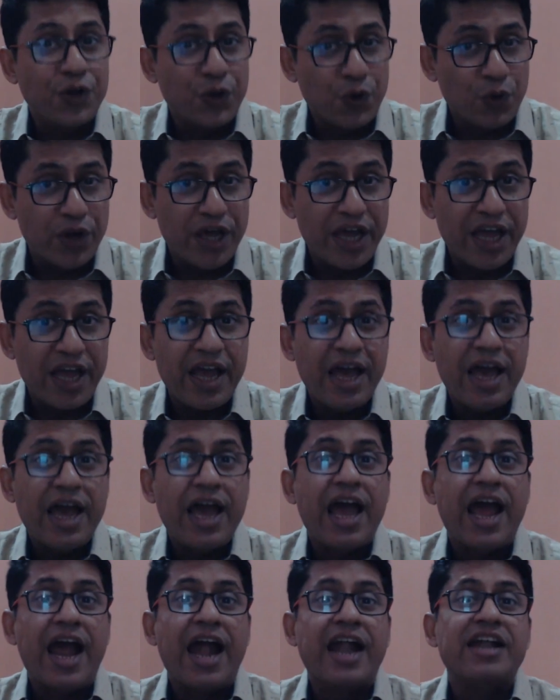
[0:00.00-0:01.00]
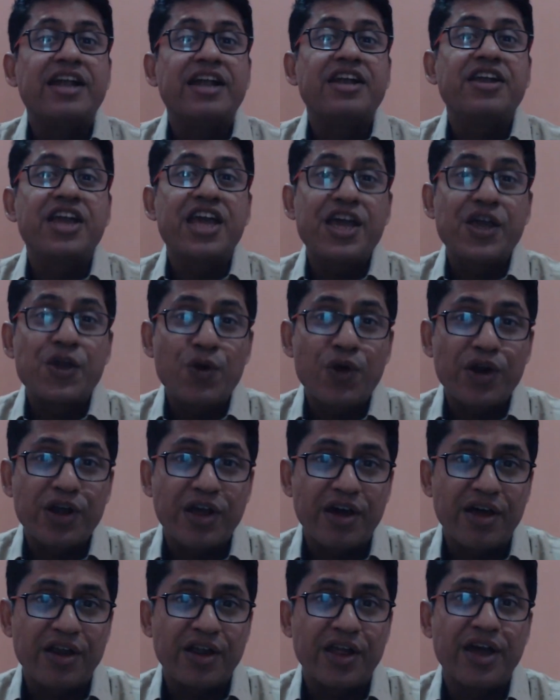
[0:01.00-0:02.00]
today and take your
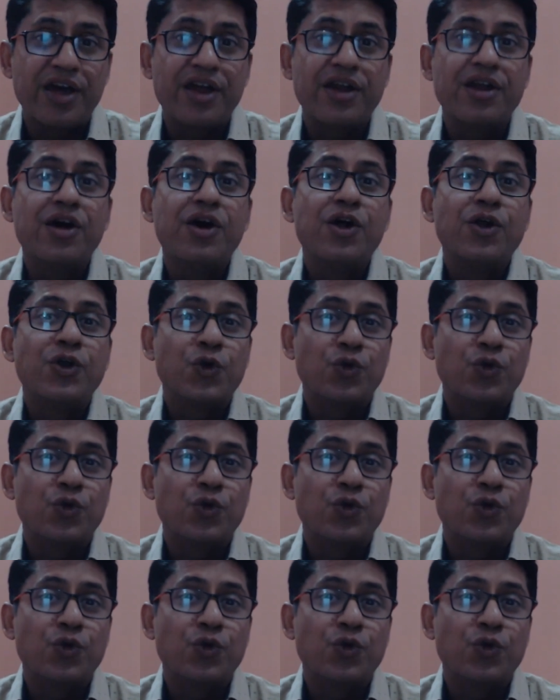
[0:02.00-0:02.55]
career